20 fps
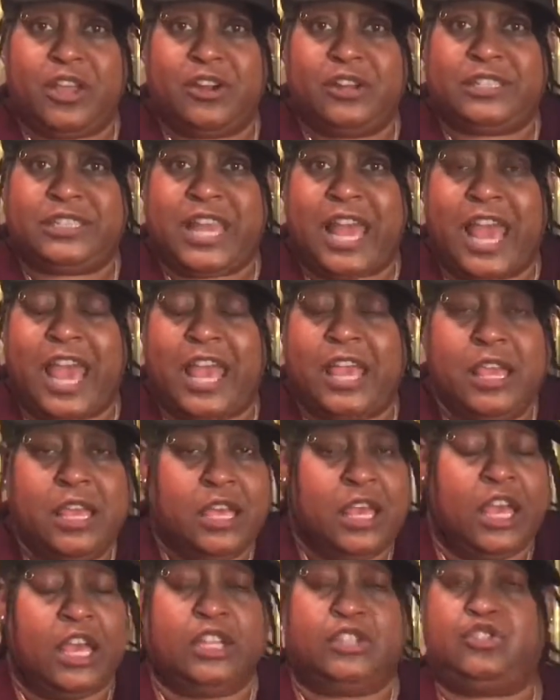your day.
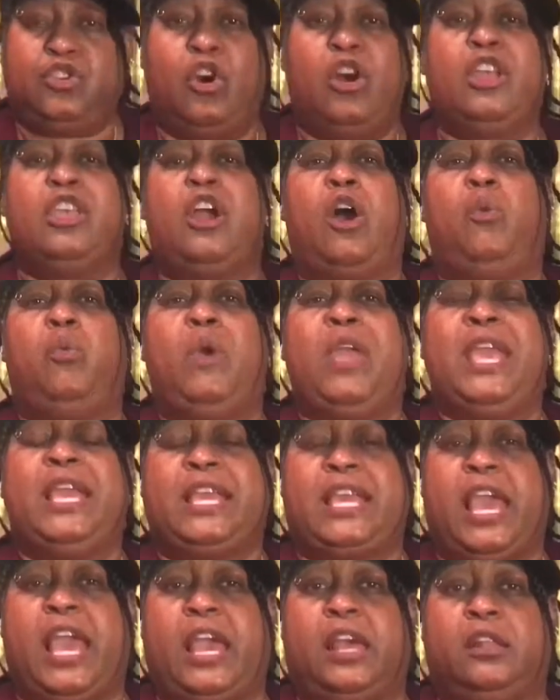Enjoy your
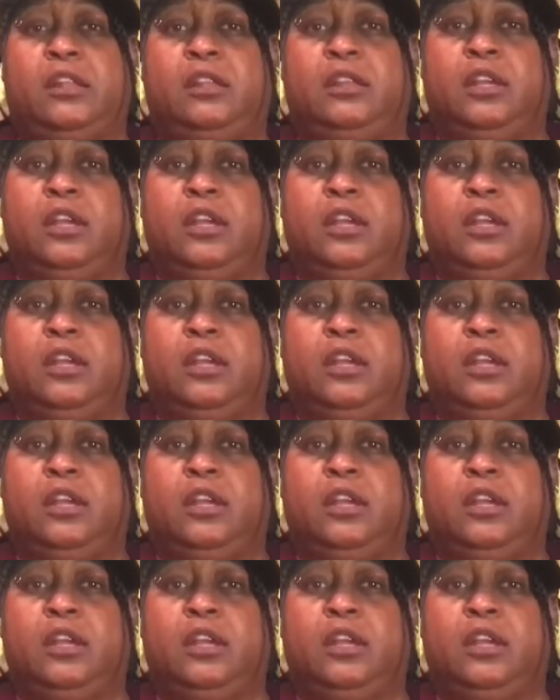weekend.